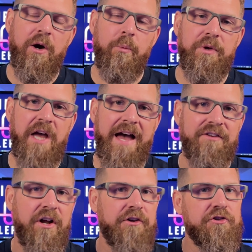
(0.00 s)
we have
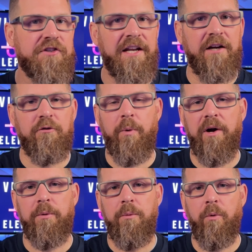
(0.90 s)
an understanding of
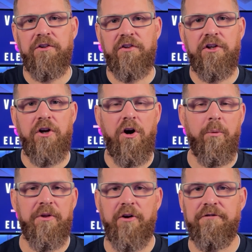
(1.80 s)
where we want to go
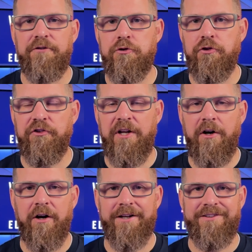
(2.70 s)
with our future state
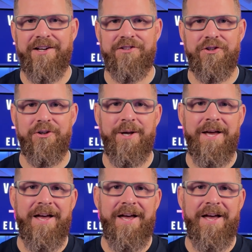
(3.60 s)
architecture,